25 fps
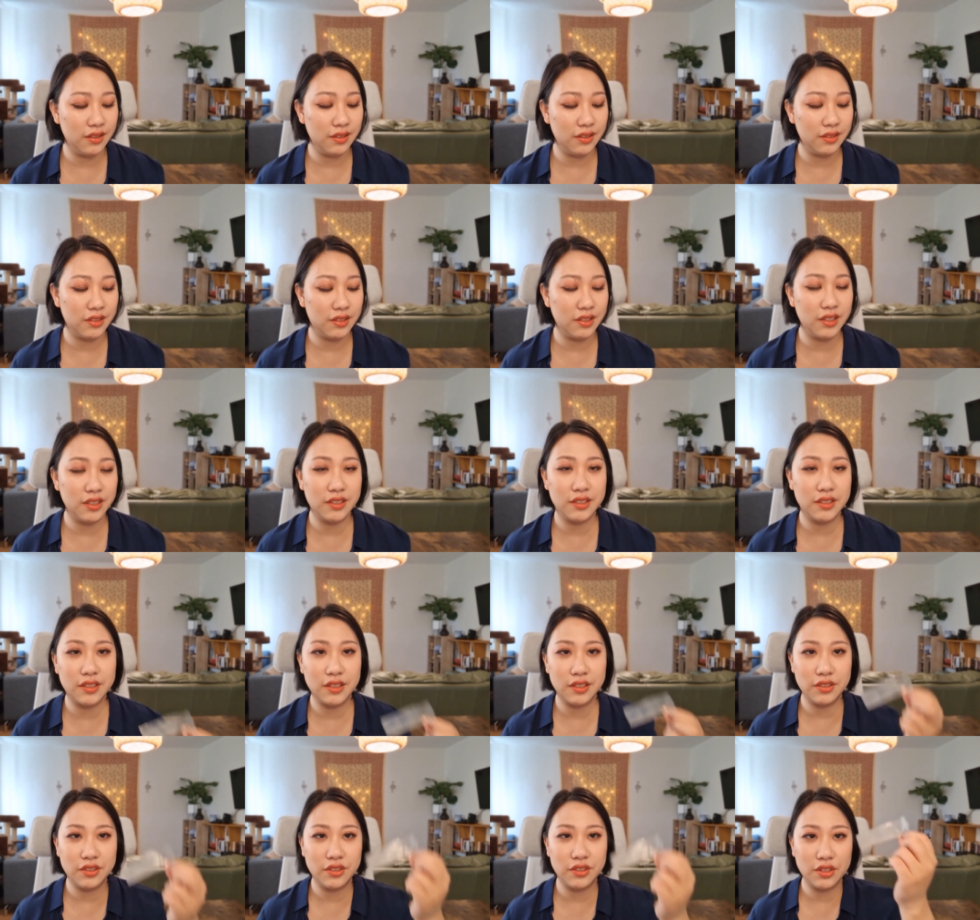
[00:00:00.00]
this
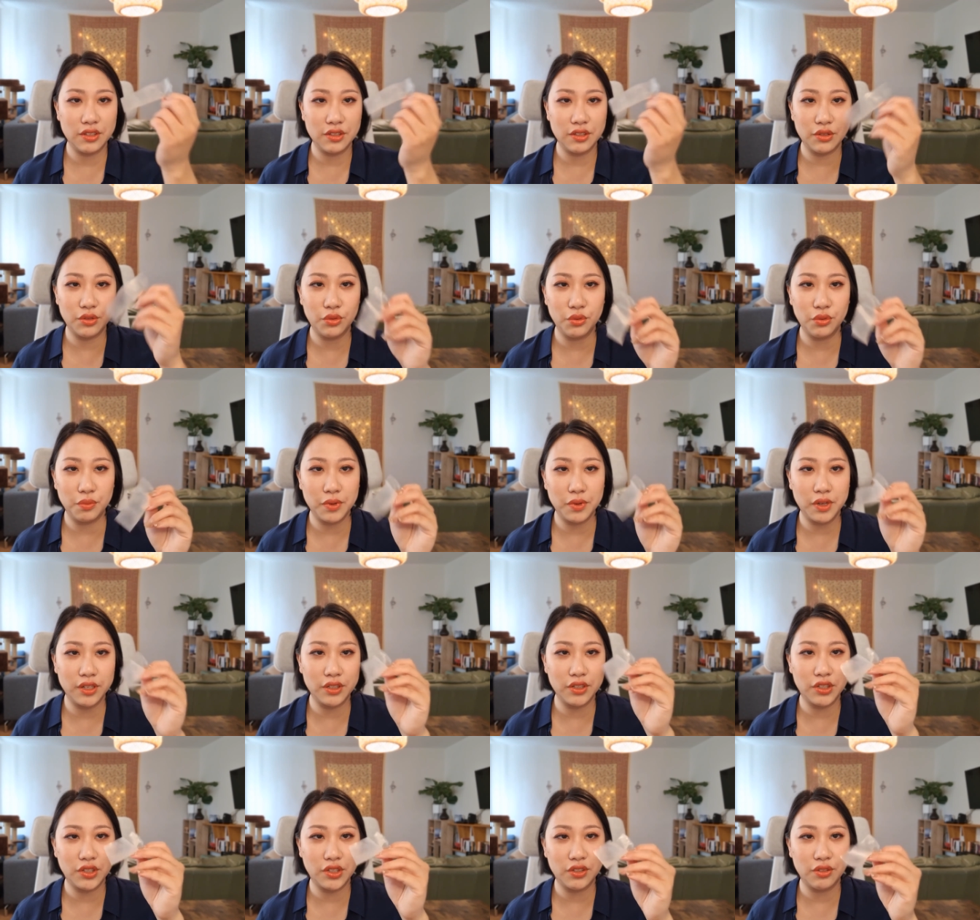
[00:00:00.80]
is just too
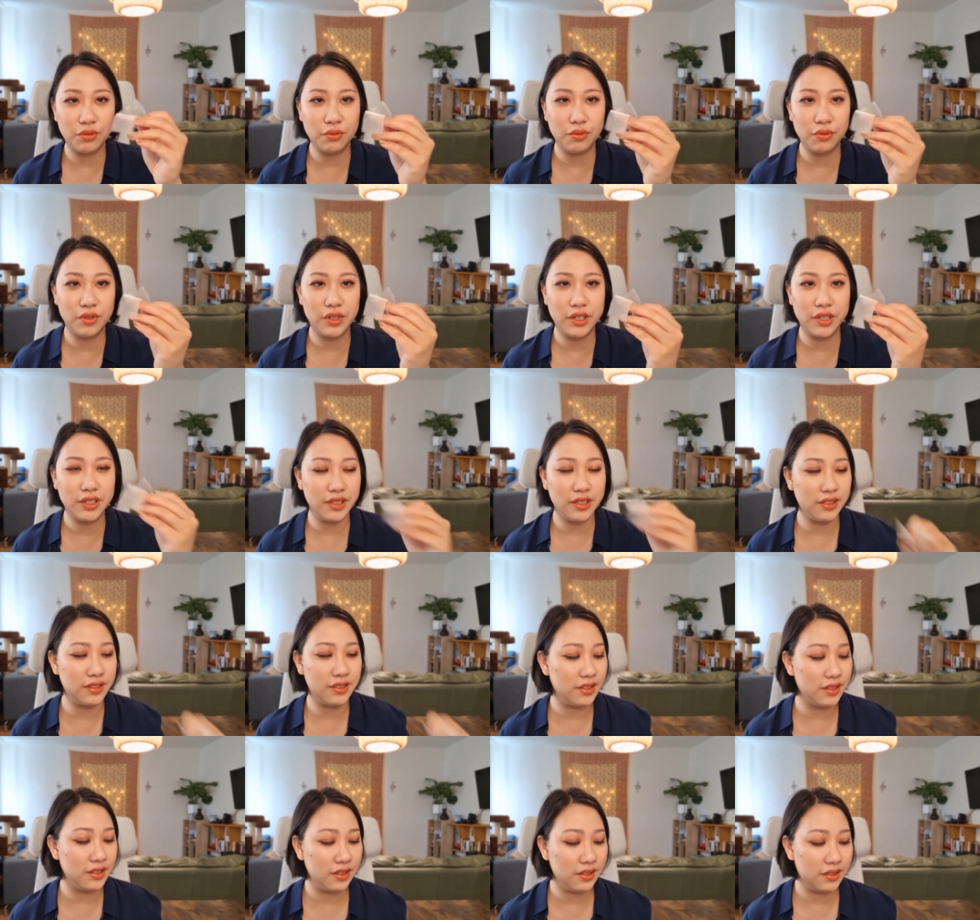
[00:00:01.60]
much. What
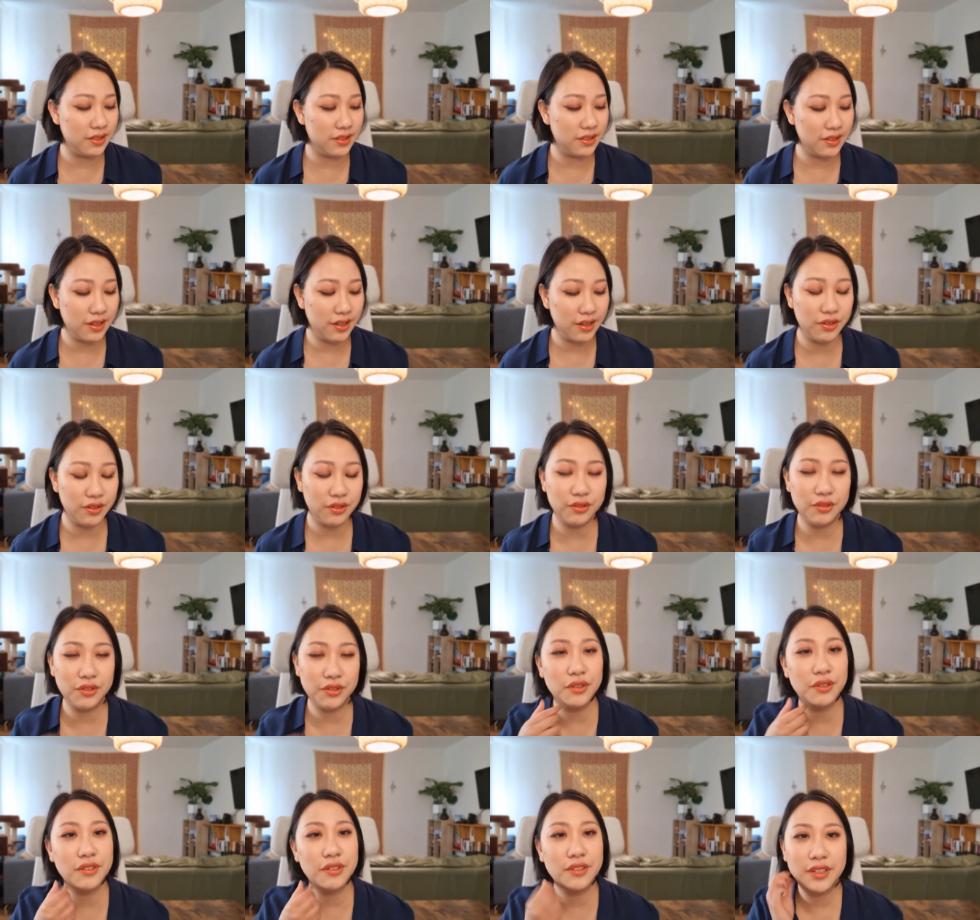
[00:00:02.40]
is this? I don't
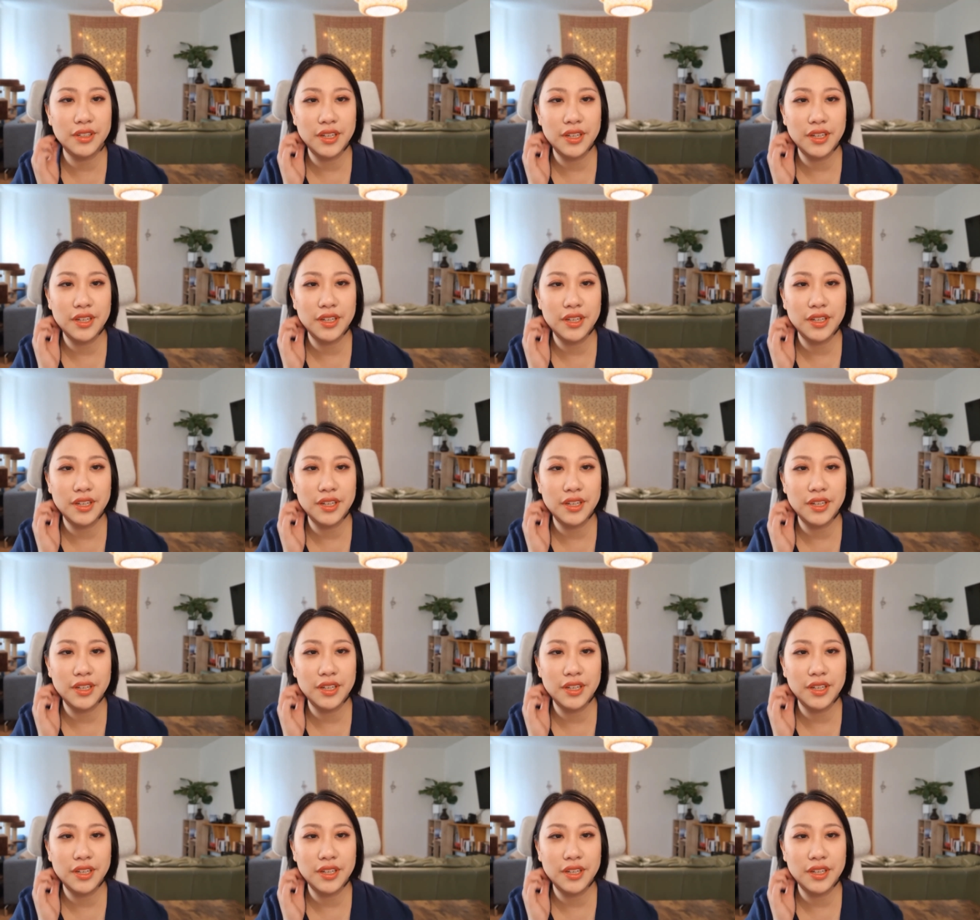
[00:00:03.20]
know.